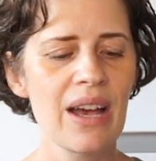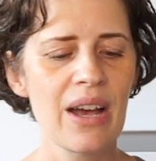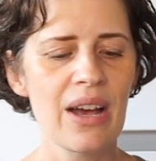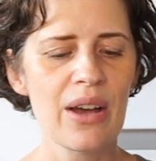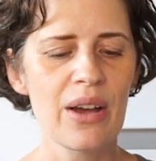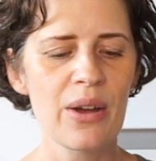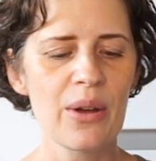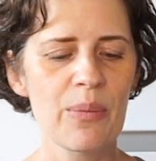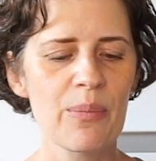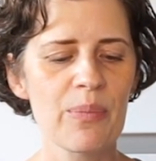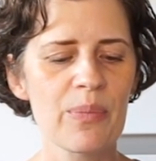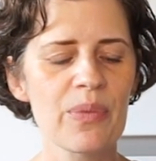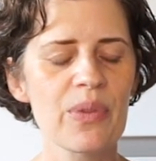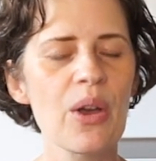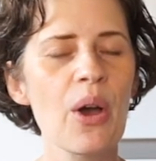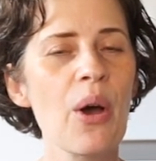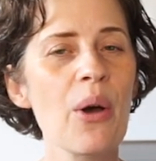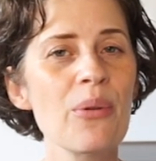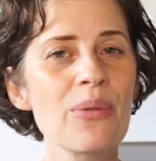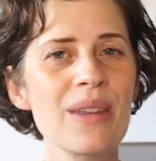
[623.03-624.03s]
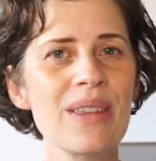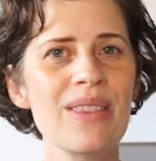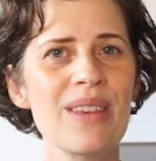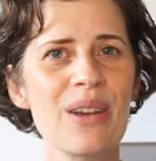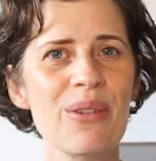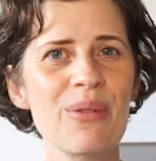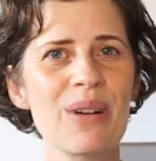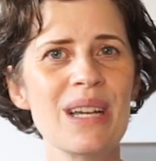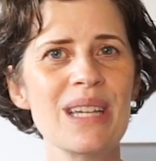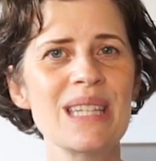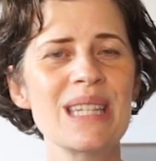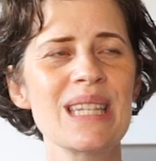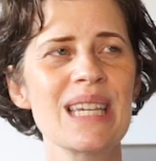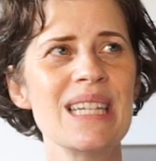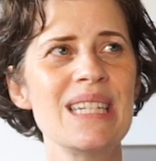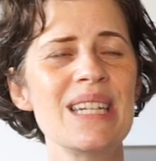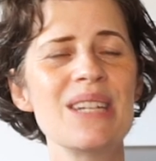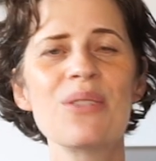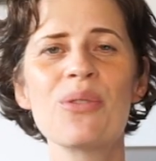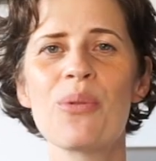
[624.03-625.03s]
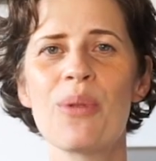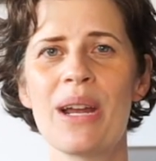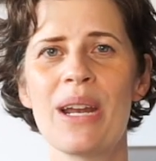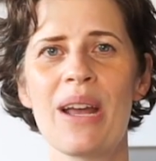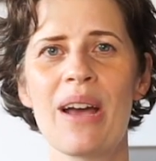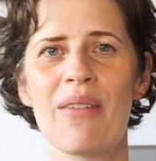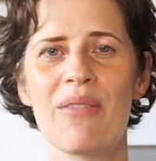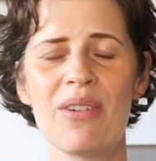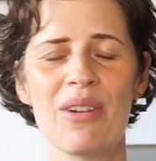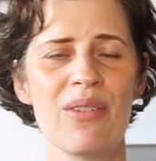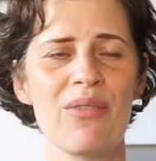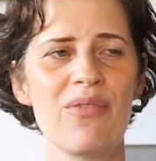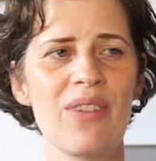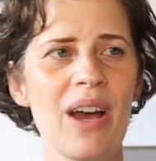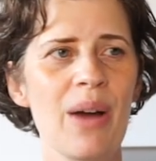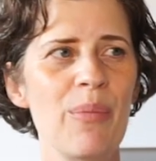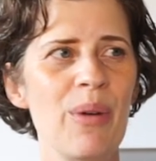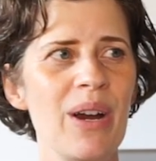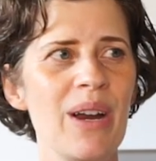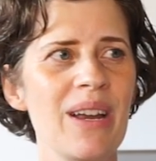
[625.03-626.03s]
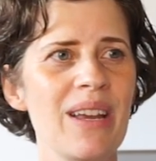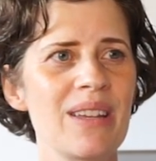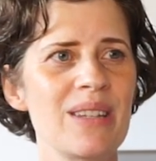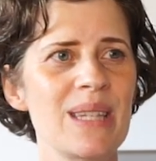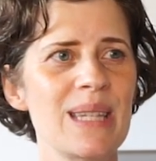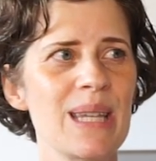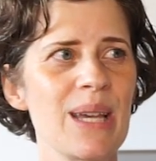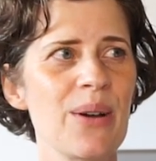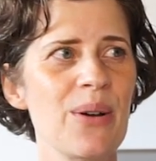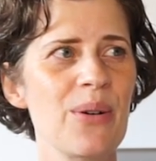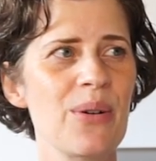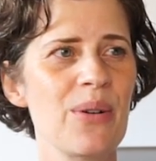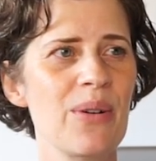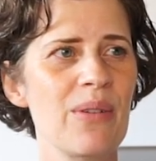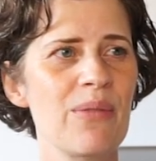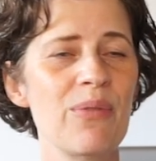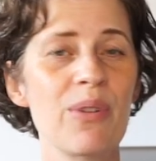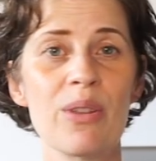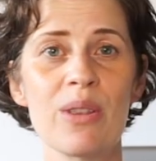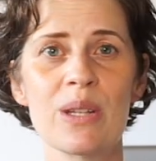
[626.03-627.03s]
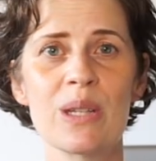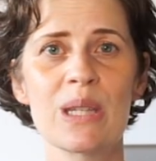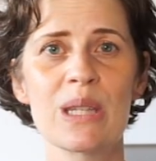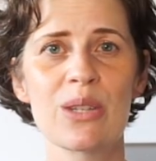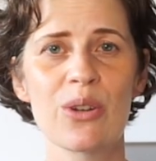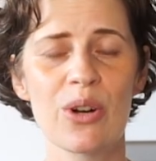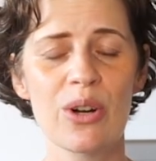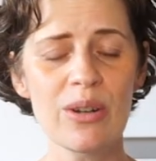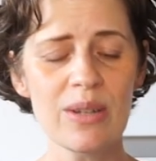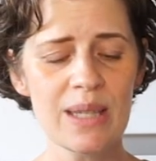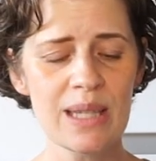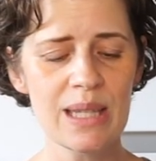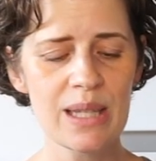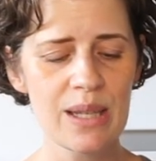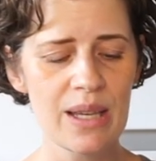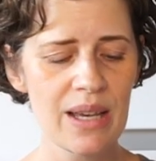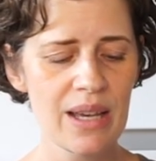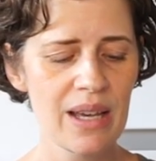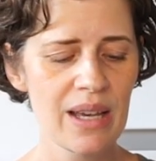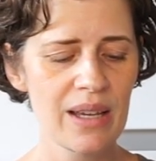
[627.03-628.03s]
The only thing was I didn't quite have enough fabric so for the skirts.